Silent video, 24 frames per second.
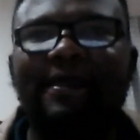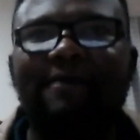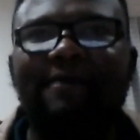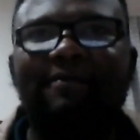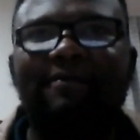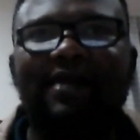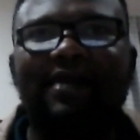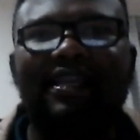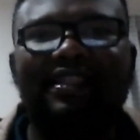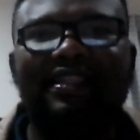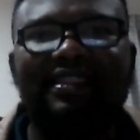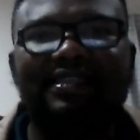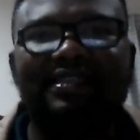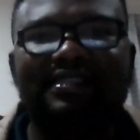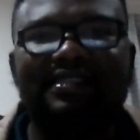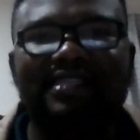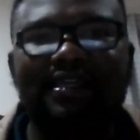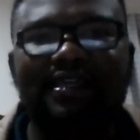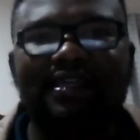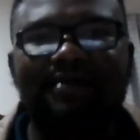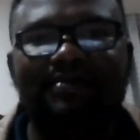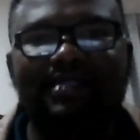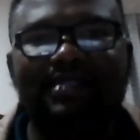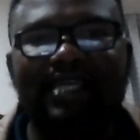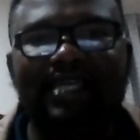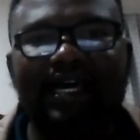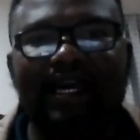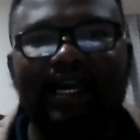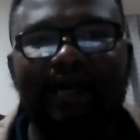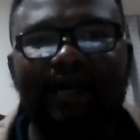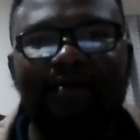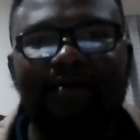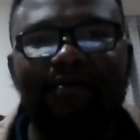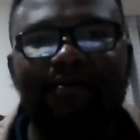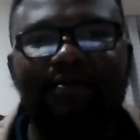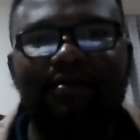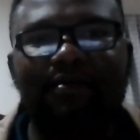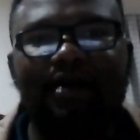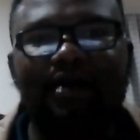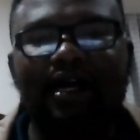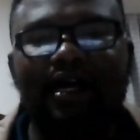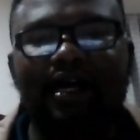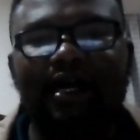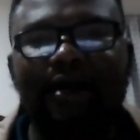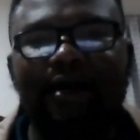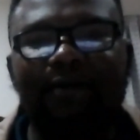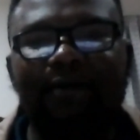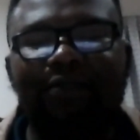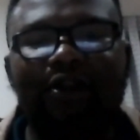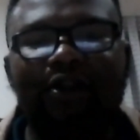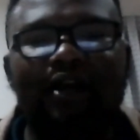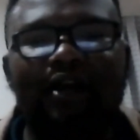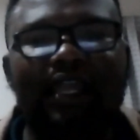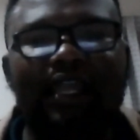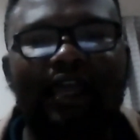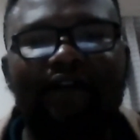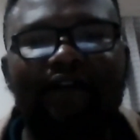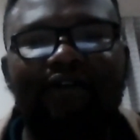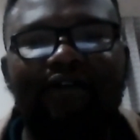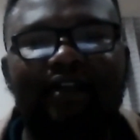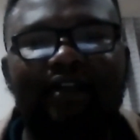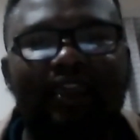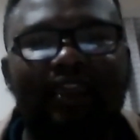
but at the same time, not having